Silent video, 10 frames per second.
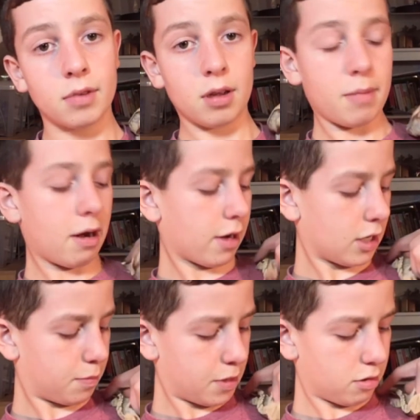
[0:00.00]

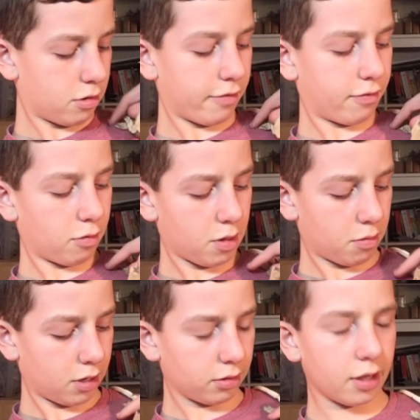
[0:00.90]
America's been doing it for a wee
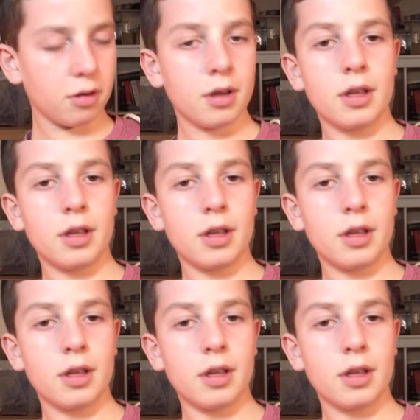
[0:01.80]
while now.